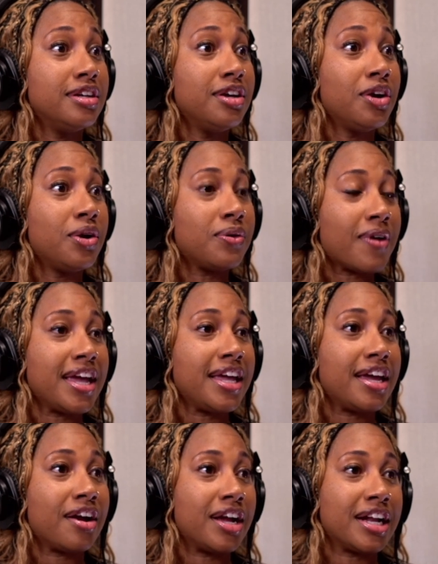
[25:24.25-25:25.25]
right
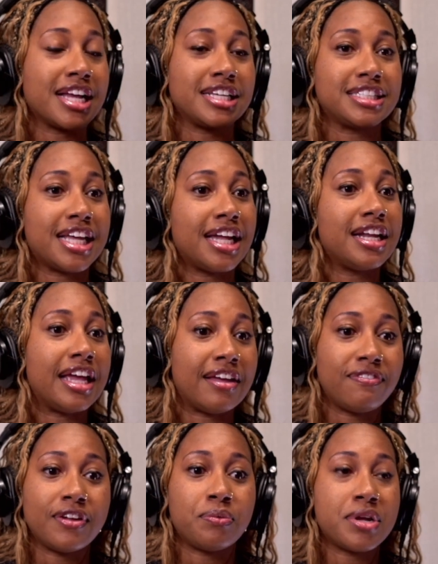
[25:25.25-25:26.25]
here. And I said, if
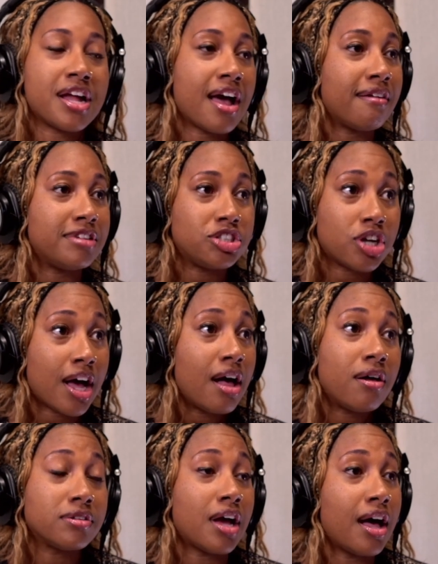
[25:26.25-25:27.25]
and when I have a
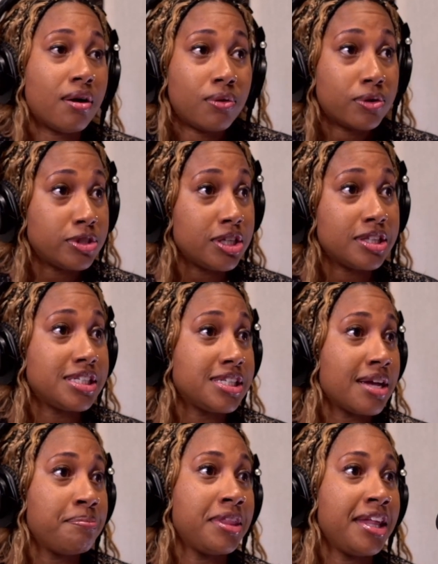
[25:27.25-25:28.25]
child, I will do the
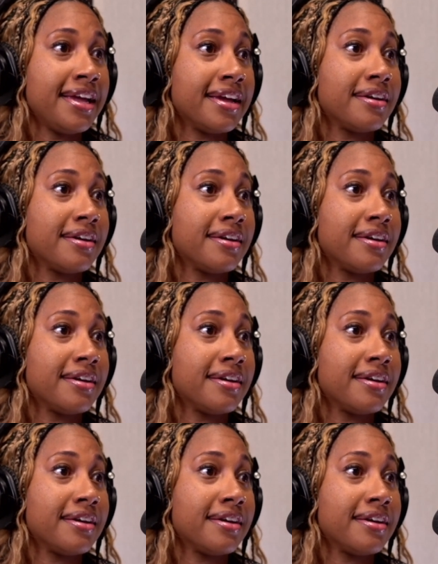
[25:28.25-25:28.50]
same thing.